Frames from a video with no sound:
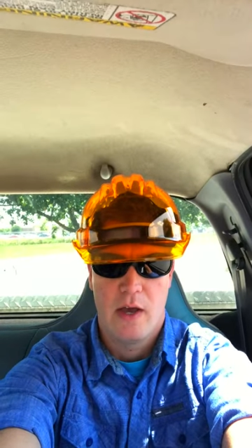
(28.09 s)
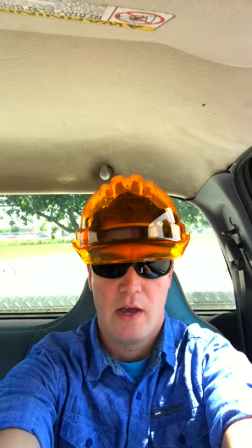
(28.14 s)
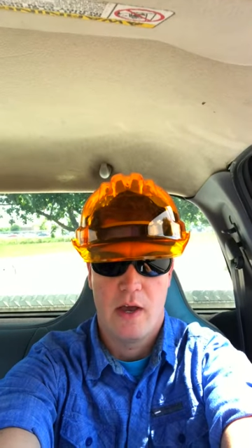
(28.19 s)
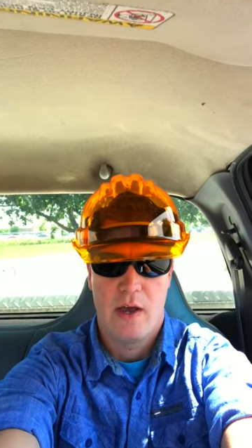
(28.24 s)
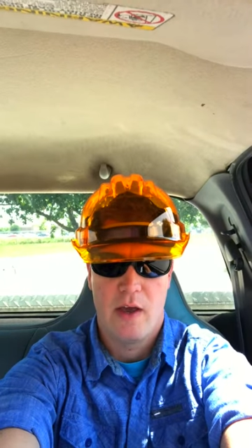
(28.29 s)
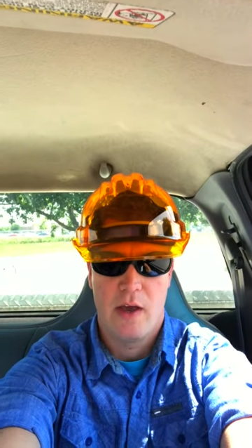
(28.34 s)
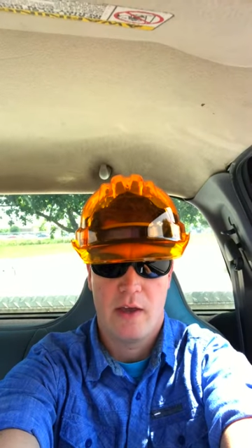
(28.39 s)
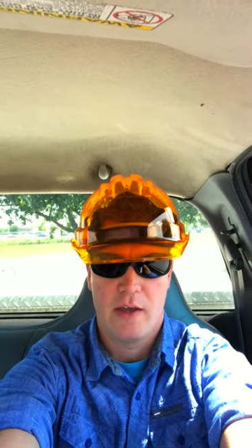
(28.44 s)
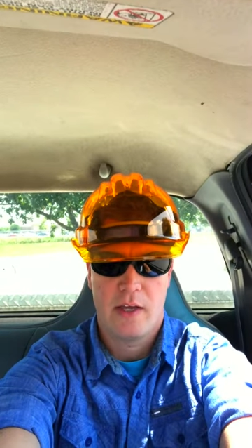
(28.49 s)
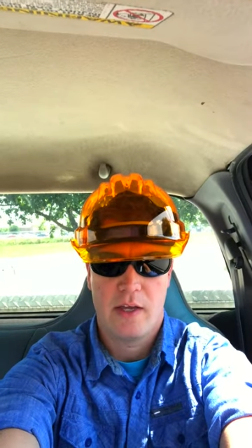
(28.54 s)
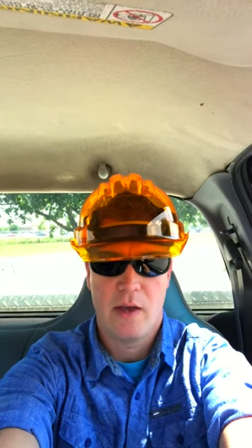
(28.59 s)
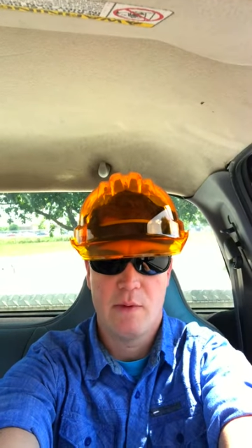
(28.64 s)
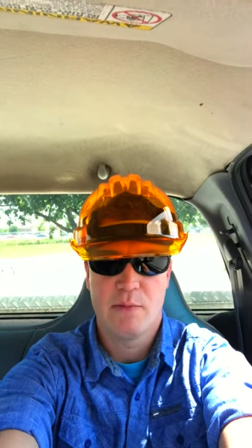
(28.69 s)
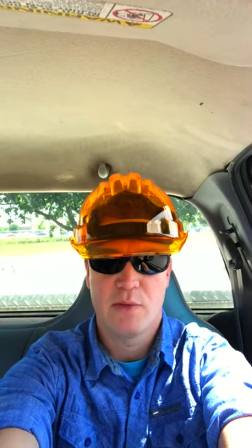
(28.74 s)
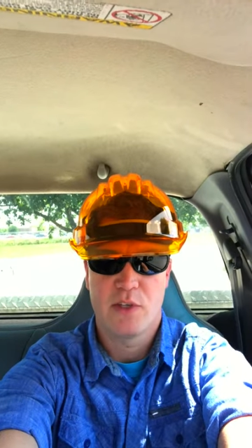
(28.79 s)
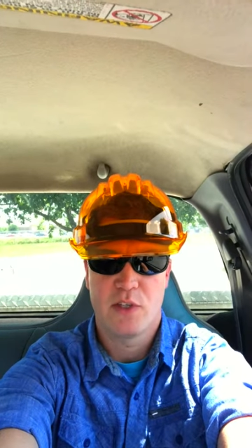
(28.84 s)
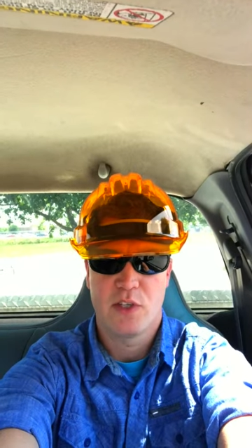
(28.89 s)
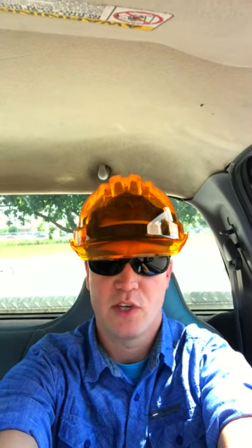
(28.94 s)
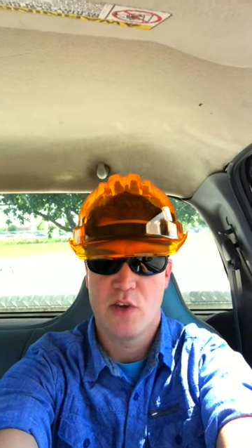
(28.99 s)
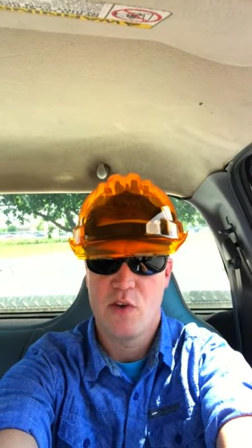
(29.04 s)
Uh, it
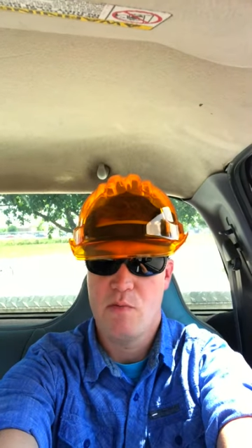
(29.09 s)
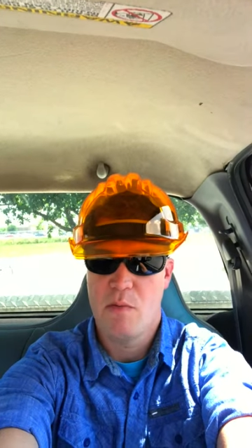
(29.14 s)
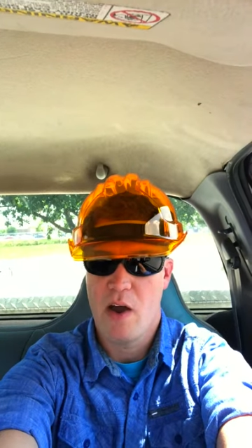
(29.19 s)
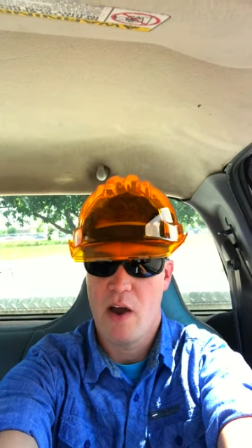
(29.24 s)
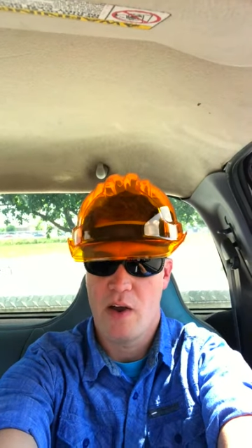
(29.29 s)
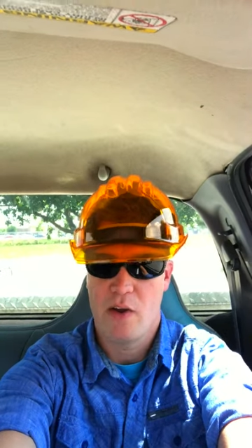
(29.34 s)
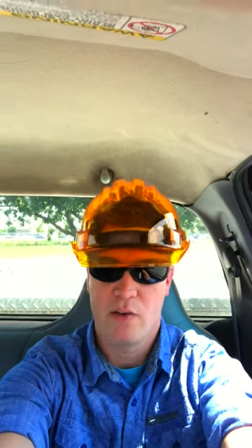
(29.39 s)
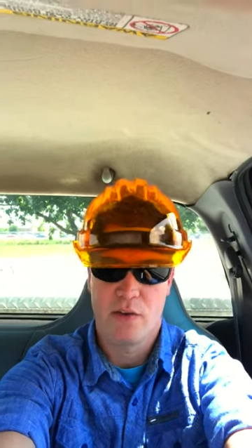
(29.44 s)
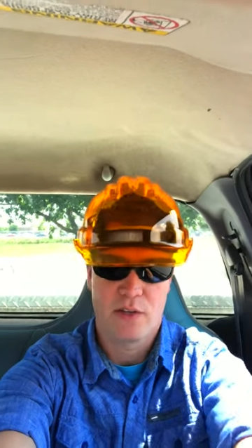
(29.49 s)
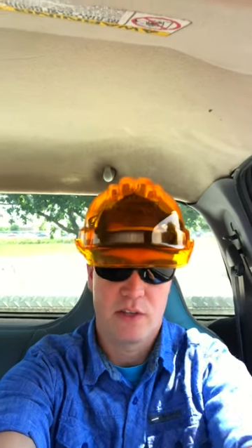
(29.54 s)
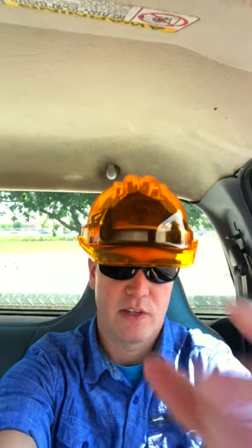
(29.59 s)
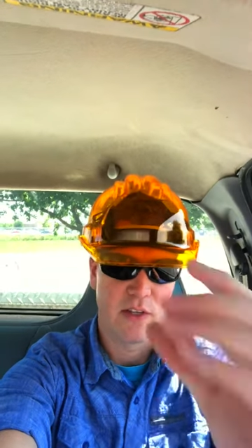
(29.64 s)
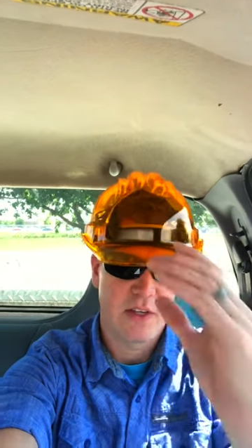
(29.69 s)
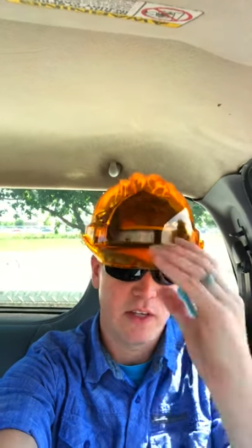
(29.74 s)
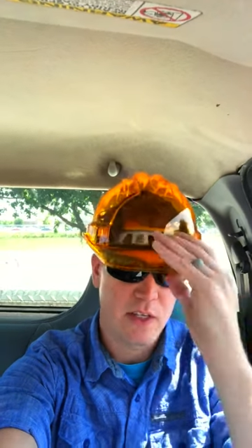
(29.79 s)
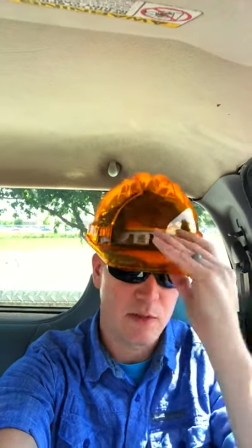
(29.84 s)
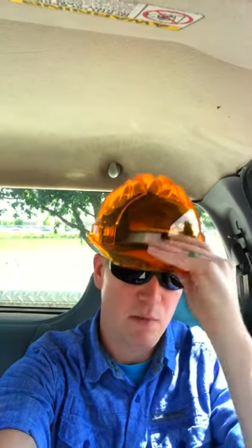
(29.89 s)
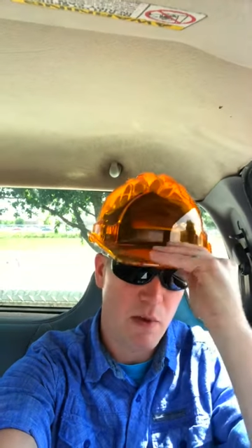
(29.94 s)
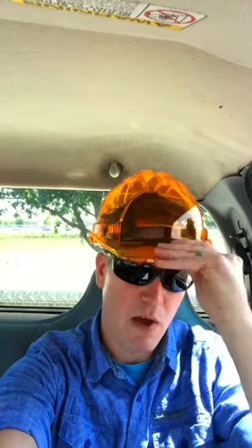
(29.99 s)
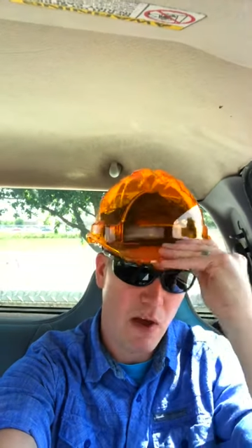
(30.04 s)
comes in two models.
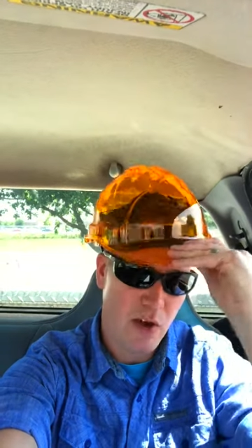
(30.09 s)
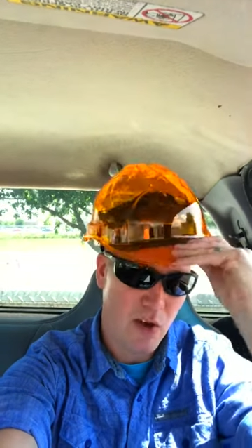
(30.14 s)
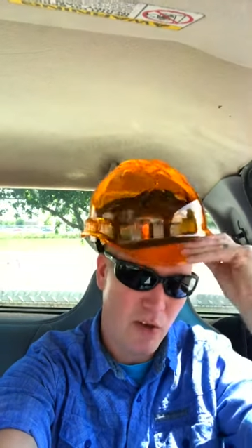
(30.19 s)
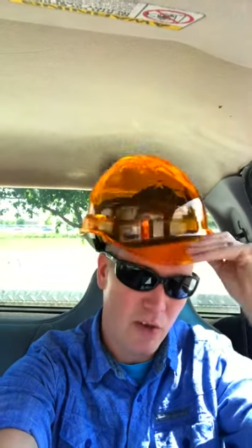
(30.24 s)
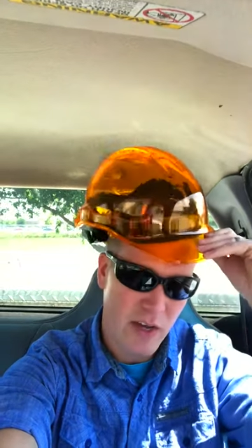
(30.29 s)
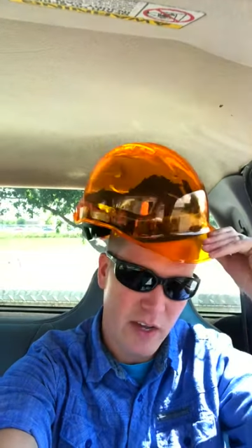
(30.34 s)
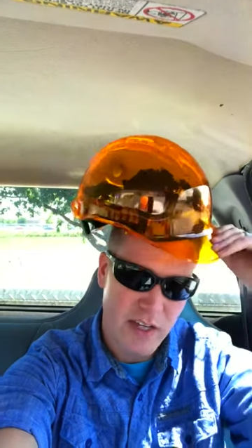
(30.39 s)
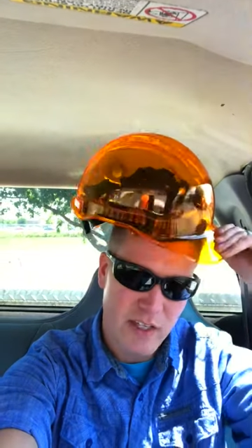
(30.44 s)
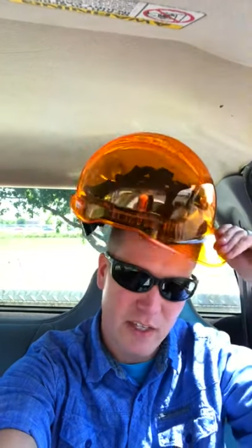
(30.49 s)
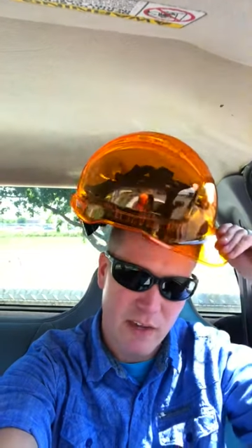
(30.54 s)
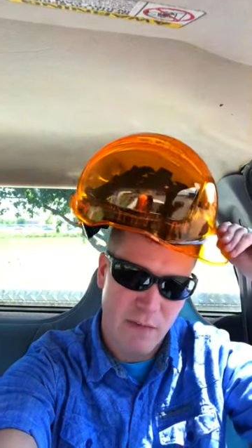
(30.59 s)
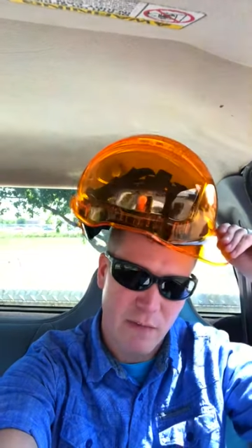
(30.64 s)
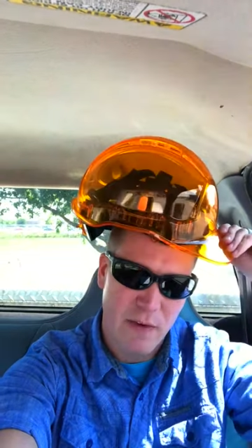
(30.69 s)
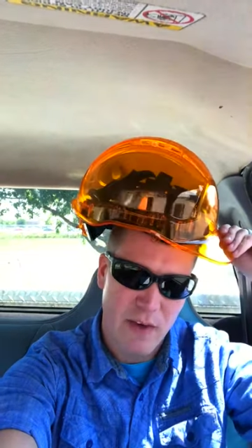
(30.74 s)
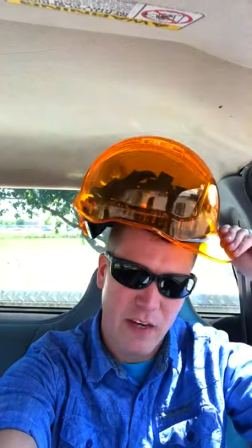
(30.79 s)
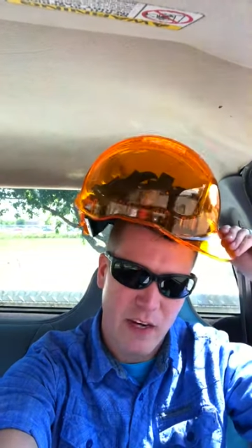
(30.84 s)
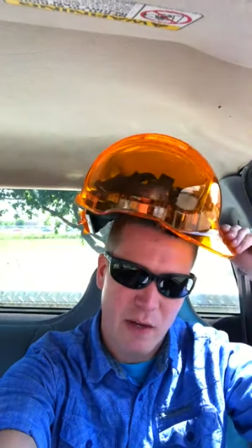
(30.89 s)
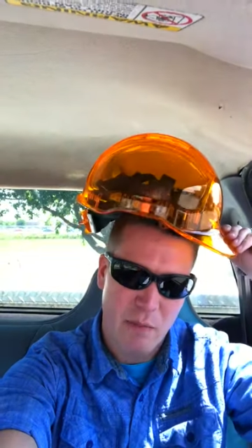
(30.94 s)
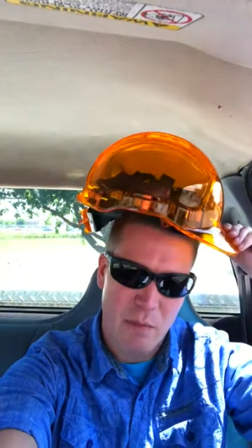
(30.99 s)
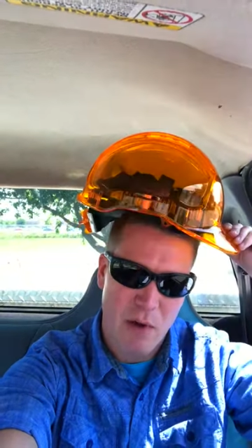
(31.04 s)
This model is the
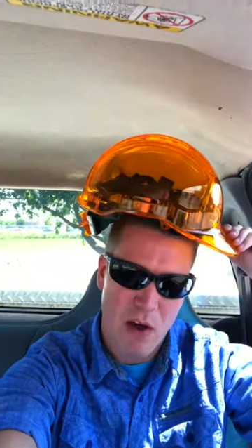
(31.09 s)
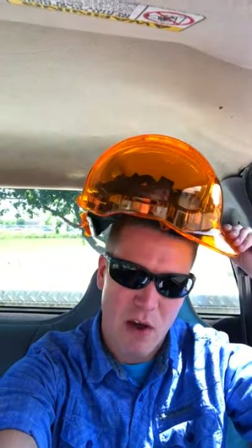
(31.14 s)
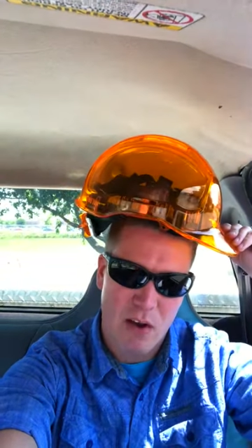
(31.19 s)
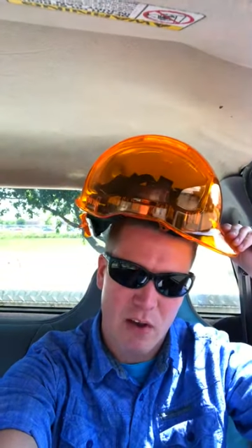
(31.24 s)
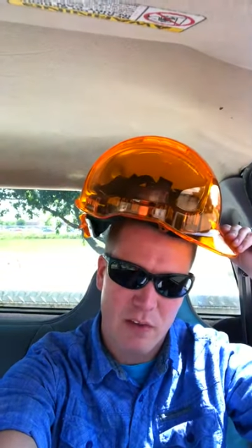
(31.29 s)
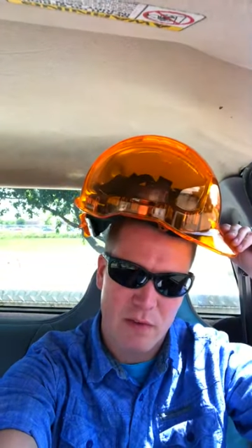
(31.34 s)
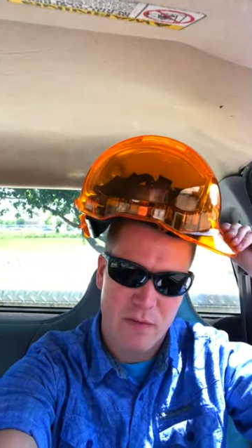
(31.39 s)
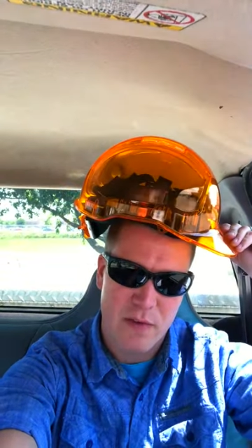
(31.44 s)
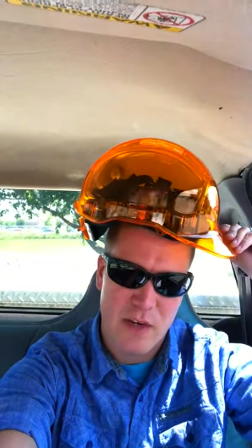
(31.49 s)
vented model,